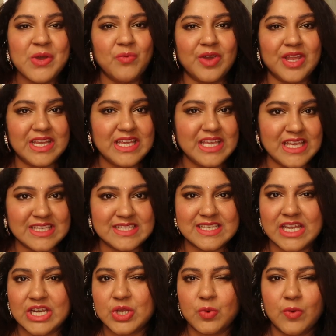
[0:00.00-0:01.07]
very
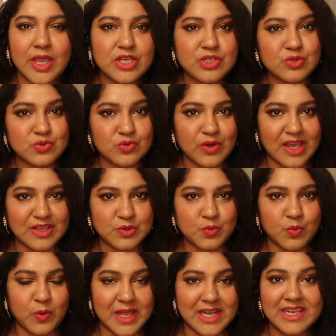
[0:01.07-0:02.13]
easy and quick to do as
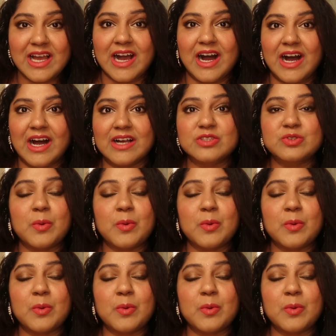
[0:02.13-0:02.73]
well.